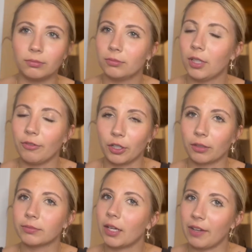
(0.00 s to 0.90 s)
love her,
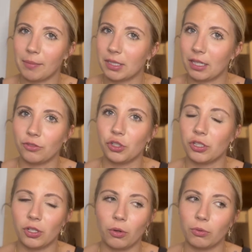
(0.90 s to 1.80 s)
love Amazon. She's
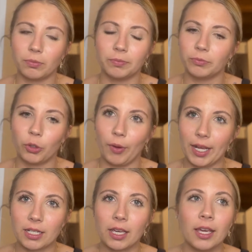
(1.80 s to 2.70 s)
so
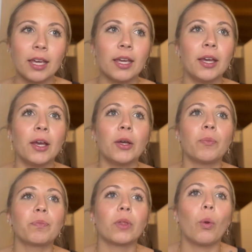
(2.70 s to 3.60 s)
great.
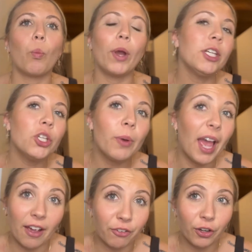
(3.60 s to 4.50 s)
When do you
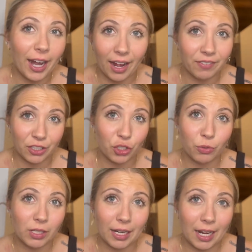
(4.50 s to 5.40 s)
ever have
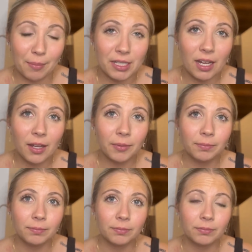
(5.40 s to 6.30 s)
issues on Amazon?
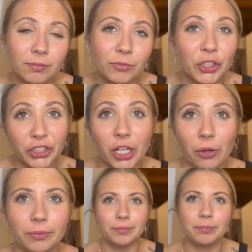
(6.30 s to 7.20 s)
you
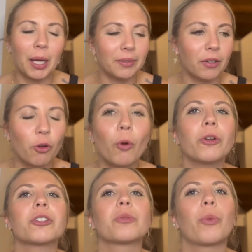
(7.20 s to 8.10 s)
don't. But of
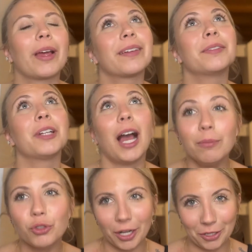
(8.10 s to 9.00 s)
course, when I'm
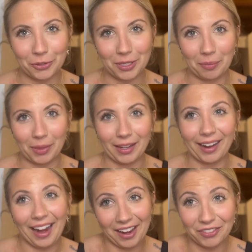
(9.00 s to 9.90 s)
trying to do something,
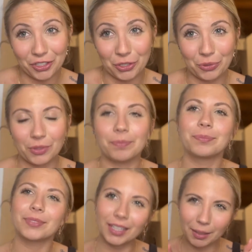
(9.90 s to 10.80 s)
I have issues.
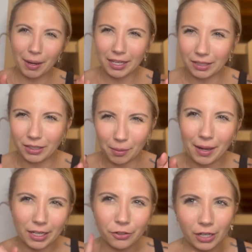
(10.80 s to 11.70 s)
Can my, can my
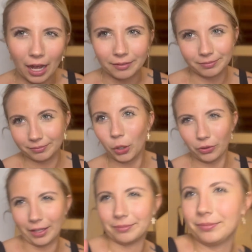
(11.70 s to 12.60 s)
heater not? Hold on.